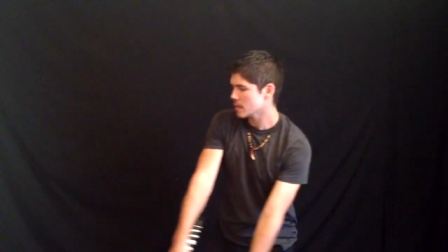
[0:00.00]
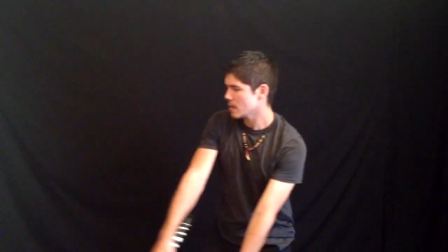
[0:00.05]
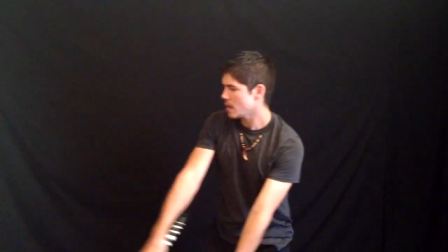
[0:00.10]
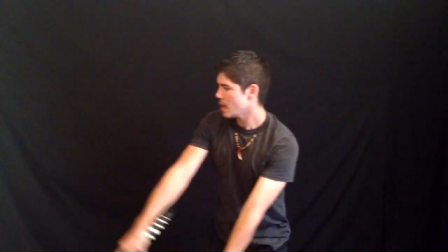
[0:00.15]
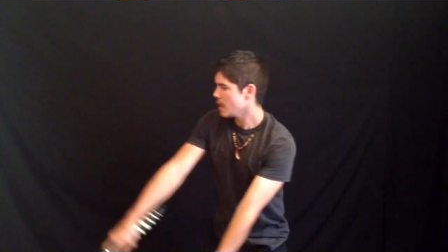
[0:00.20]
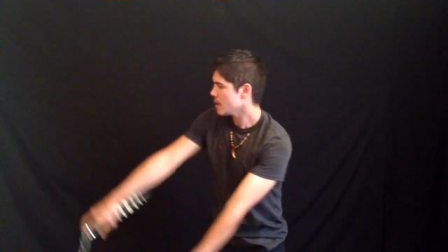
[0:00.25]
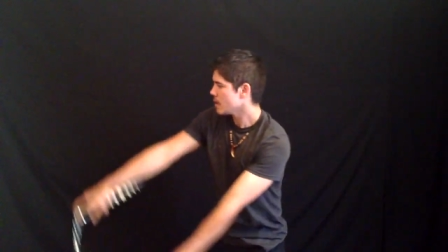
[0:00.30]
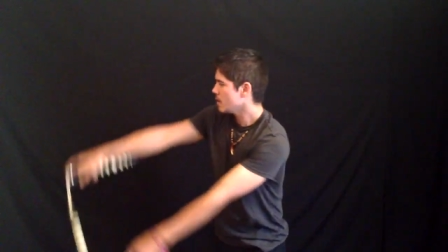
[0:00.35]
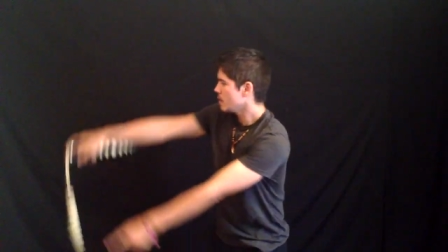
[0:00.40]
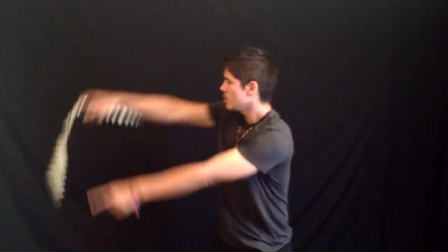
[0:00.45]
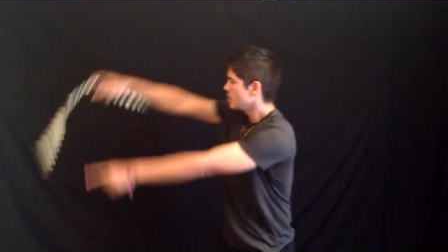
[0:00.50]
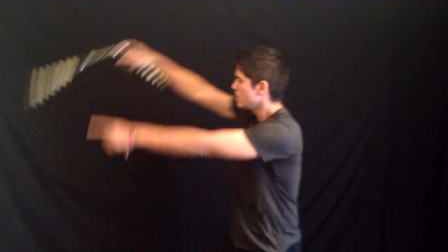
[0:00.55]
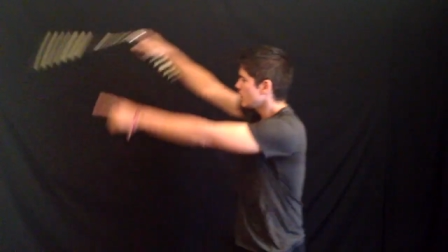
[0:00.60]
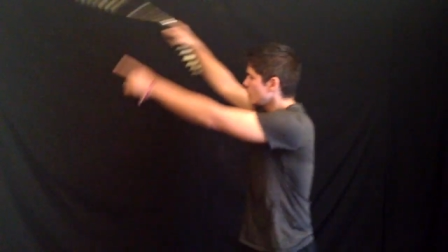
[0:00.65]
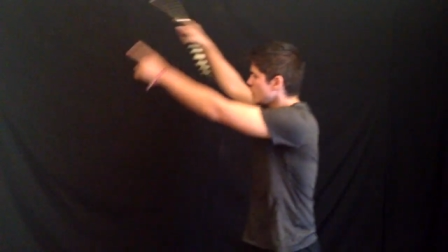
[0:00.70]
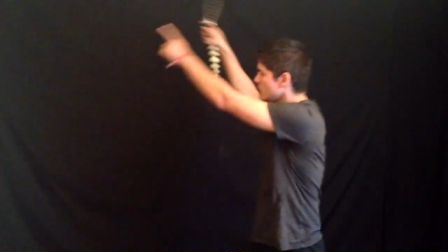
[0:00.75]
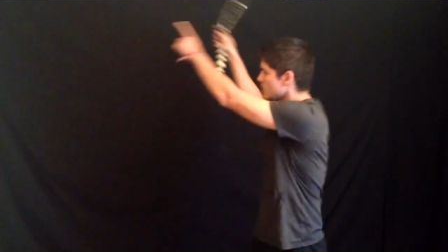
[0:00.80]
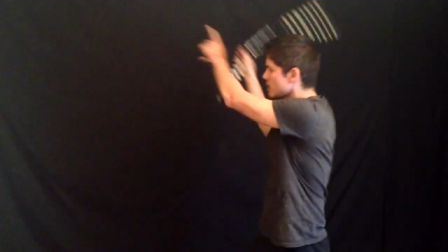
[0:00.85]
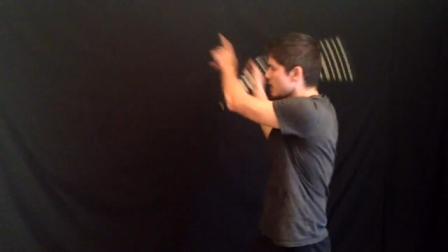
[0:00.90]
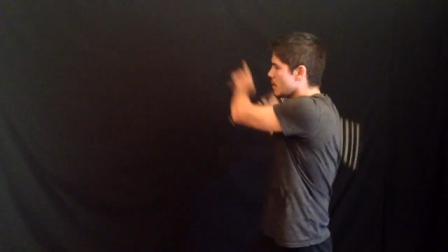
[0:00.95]
o'clock,
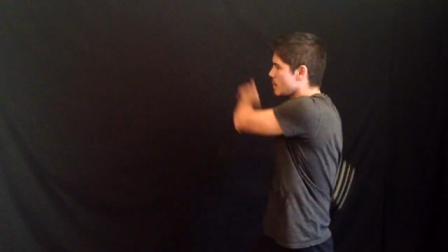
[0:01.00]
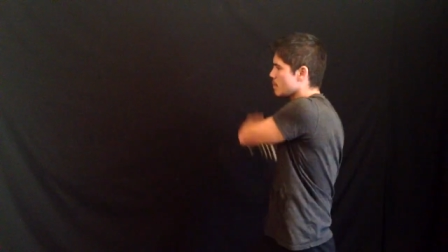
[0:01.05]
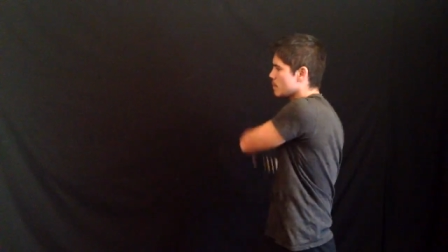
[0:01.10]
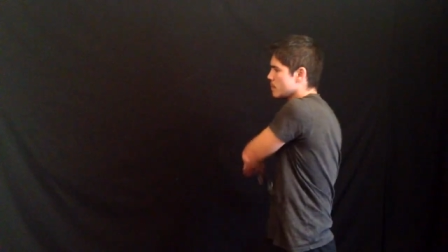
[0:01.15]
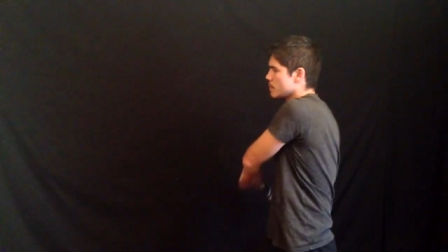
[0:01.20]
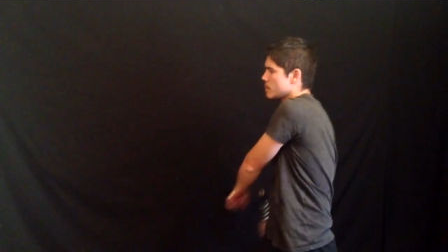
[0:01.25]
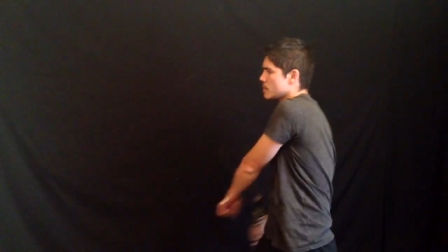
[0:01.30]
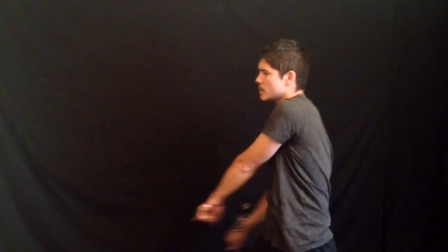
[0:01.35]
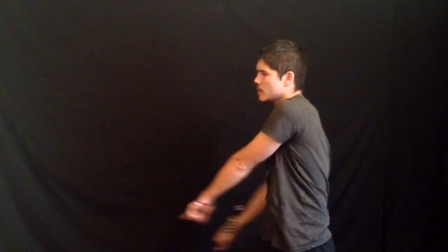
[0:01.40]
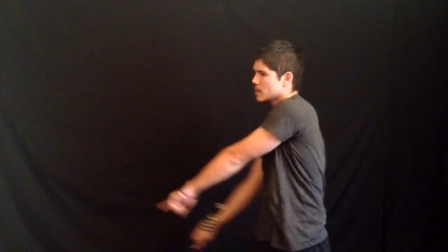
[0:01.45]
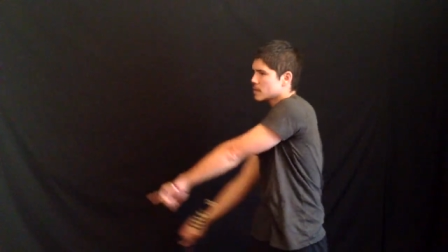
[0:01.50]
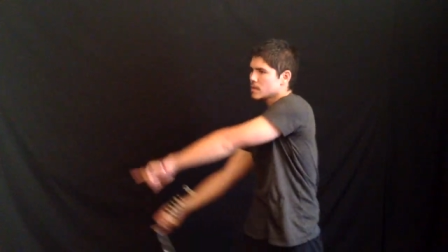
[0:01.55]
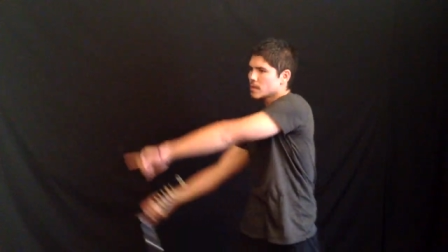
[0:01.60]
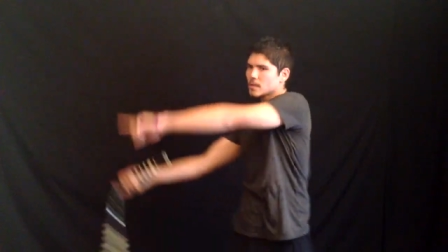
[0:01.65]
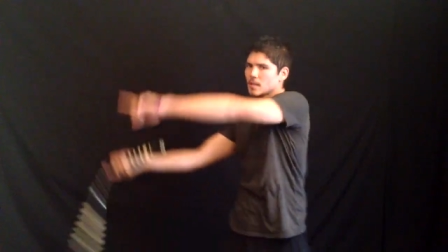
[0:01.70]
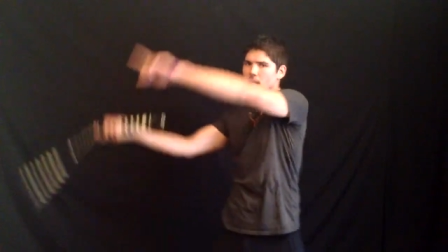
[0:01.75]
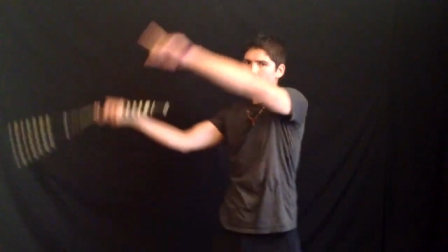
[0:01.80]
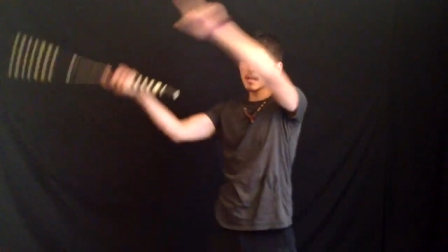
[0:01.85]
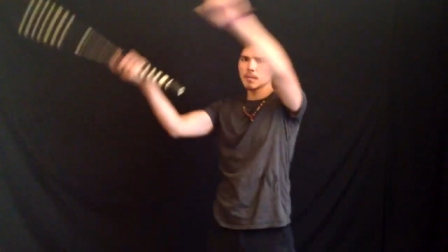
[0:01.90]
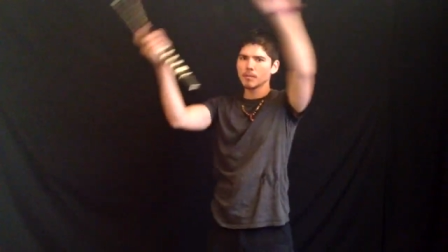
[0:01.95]
pulls up, 6
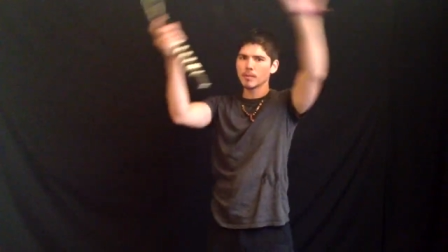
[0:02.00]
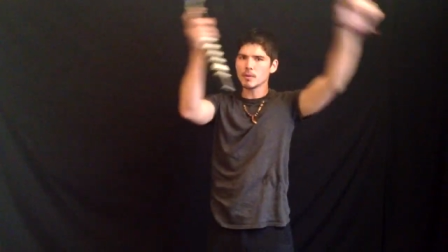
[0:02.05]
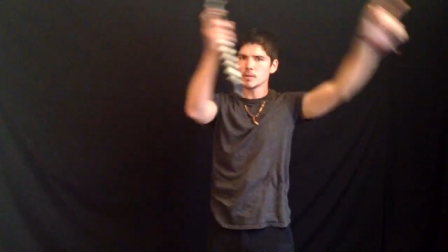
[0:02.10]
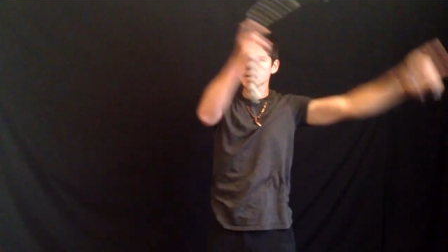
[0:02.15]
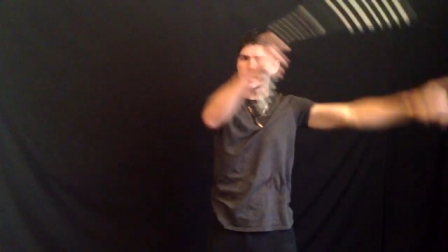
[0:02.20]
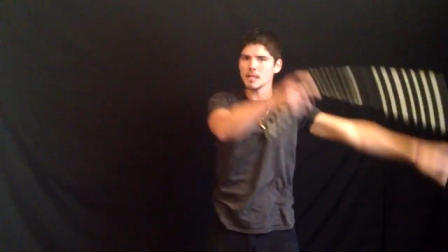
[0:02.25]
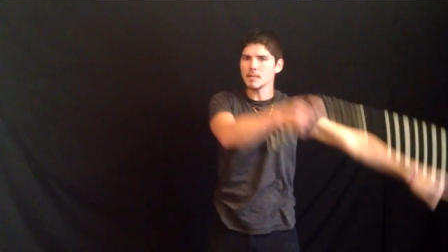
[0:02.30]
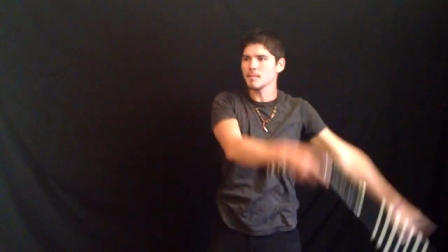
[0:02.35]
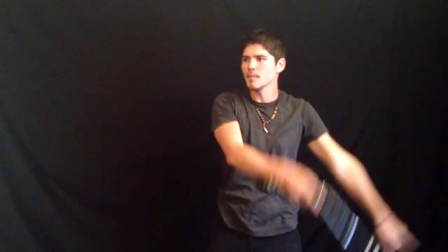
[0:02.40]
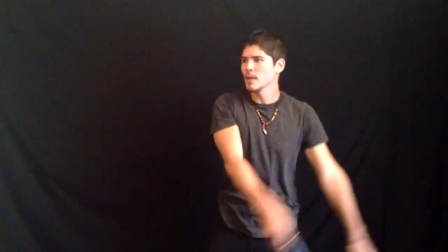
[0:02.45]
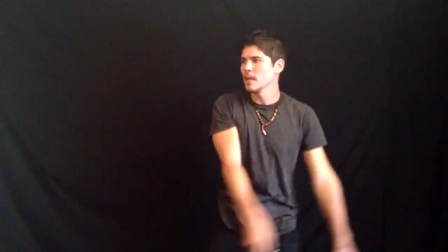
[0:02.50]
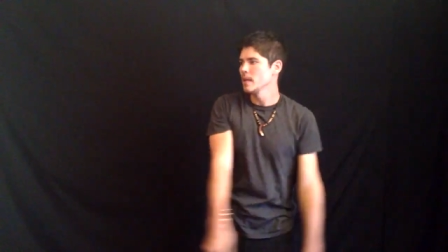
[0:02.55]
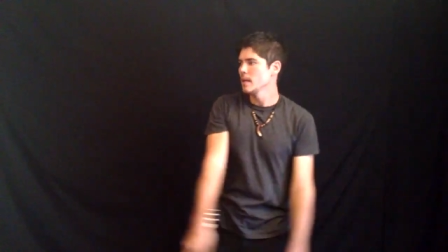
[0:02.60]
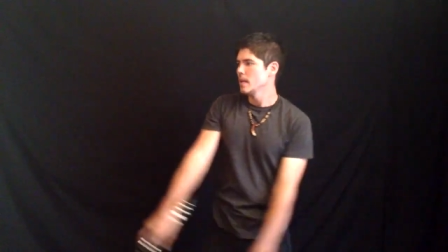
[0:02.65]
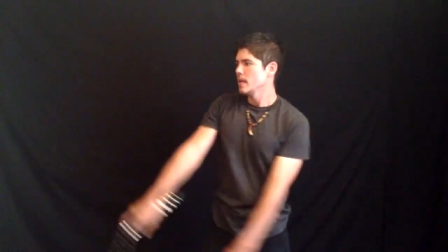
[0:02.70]
o'clock, pulls up.